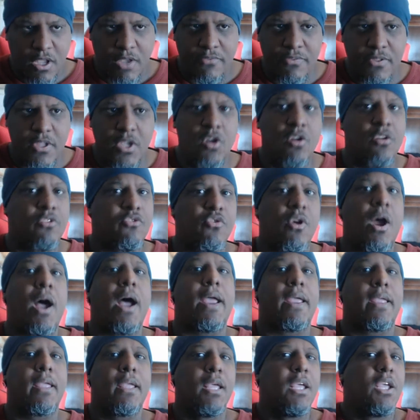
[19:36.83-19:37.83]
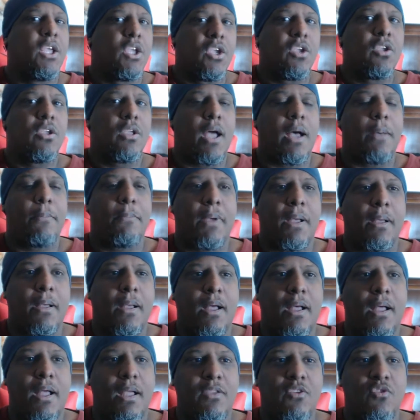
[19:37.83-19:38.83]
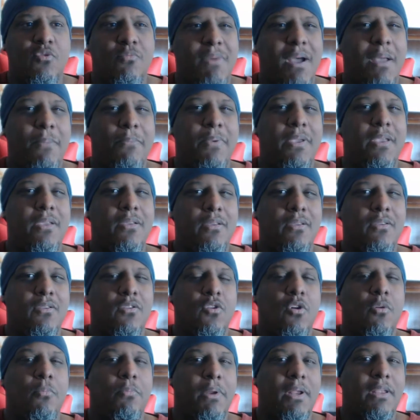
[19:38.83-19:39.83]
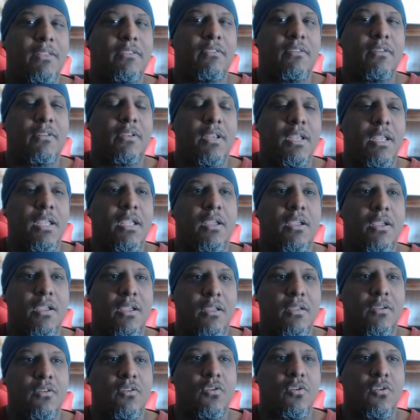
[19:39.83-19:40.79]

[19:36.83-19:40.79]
give Neo a try. You might be, pleasantly,